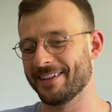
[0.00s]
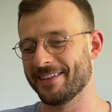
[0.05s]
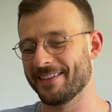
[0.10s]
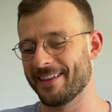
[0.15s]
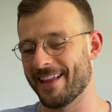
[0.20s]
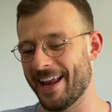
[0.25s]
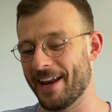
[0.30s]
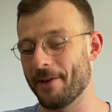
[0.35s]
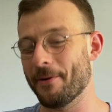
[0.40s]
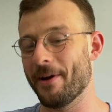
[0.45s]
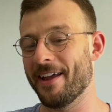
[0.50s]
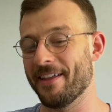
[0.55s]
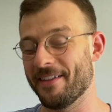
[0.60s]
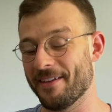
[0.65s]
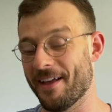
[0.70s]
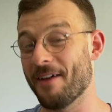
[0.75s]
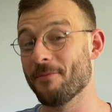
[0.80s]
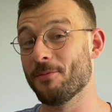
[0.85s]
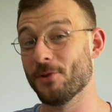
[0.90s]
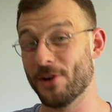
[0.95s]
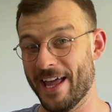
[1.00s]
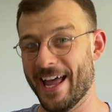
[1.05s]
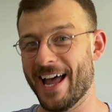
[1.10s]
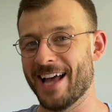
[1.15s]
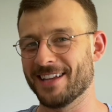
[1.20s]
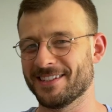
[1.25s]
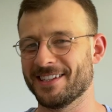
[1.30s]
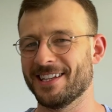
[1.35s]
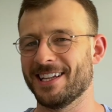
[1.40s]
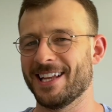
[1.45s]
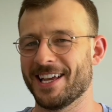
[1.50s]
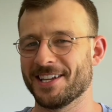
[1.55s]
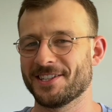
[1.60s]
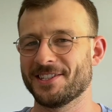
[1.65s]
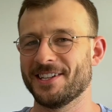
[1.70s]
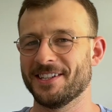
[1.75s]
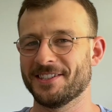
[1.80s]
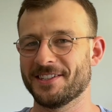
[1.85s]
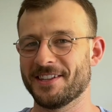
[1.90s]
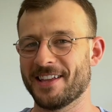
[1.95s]
anyway, I bought a house in the last
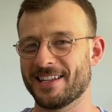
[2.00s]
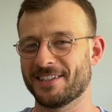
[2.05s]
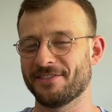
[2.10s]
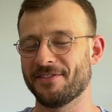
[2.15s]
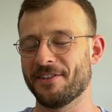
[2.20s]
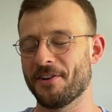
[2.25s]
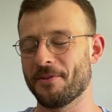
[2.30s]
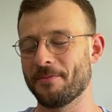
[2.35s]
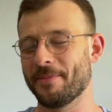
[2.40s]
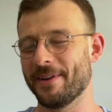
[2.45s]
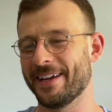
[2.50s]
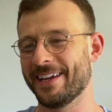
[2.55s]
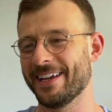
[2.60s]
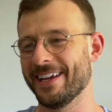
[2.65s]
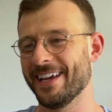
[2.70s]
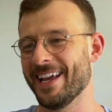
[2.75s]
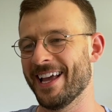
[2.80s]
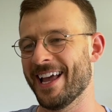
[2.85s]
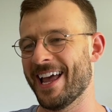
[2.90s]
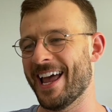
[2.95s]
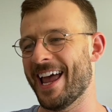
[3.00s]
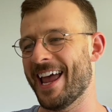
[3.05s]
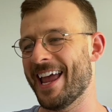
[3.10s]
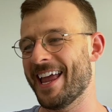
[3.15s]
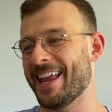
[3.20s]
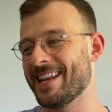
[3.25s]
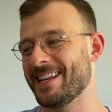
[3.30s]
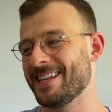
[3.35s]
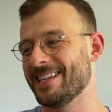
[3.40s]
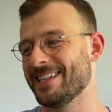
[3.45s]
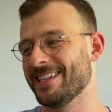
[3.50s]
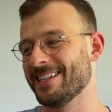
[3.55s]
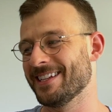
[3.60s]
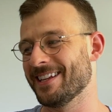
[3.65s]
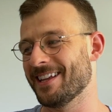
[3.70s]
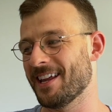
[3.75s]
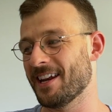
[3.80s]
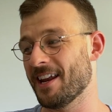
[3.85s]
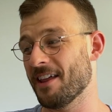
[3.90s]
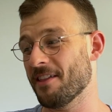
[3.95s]
year, so that's very big. And
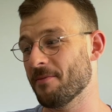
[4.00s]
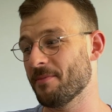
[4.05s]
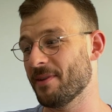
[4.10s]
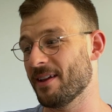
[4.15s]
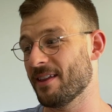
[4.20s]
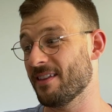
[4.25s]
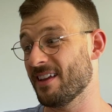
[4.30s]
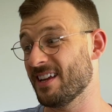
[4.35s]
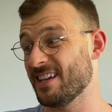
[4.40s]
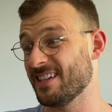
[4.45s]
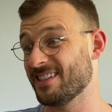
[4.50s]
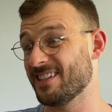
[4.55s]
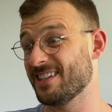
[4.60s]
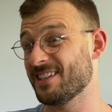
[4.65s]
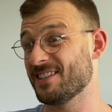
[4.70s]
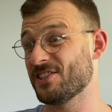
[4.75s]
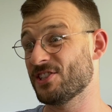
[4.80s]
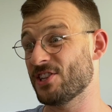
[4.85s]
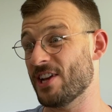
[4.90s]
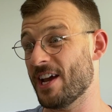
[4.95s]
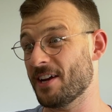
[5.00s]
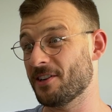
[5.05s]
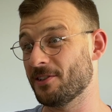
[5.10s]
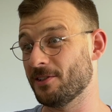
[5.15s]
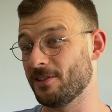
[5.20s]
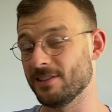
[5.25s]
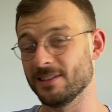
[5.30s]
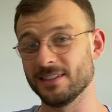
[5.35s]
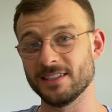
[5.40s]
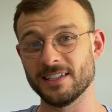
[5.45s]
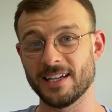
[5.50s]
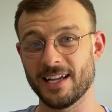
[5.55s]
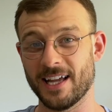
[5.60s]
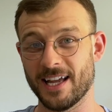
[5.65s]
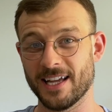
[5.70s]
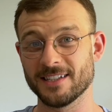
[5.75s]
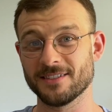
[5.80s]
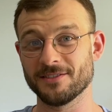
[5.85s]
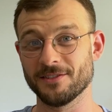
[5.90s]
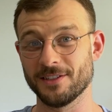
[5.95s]
another big thing is this channel
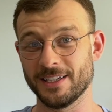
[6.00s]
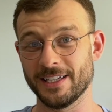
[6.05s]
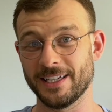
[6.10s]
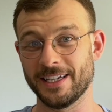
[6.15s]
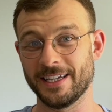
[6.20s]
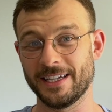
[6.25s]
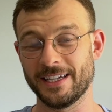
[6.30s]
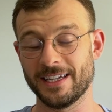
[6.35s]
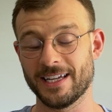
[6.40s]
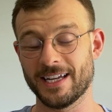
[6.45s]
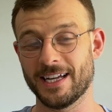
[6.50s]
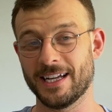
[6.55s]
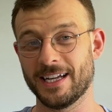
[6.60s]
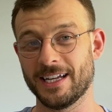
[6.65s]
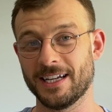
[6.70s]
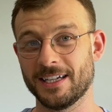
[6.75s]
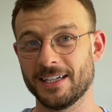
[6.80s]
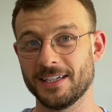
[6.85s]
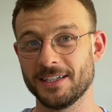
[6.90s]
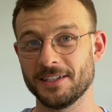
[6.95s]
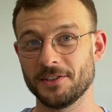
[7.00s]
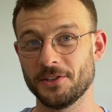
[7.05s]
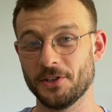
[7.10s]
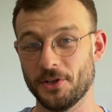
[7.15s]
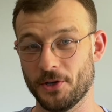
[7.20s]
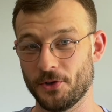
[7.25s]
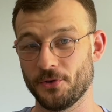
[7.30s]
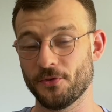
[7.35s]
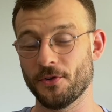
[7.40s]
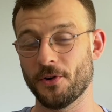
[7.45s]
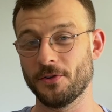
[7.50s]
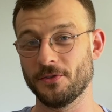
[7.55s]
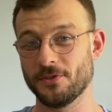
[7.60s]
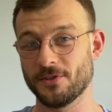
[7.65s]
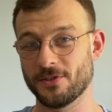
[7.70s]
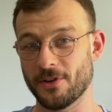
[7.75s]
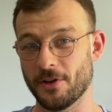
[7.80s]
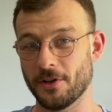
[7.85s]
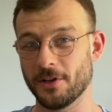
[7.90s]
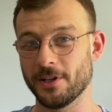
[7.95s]
has really, grown
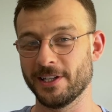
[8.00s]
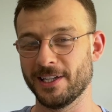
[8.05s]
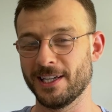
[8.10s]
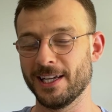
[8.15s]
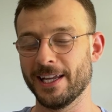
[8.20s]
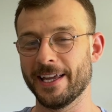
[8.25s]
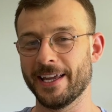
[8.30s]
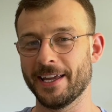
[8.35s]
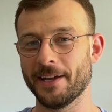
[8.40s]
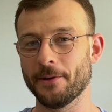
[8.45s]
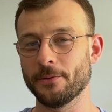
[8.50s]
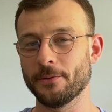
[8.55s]
solidly.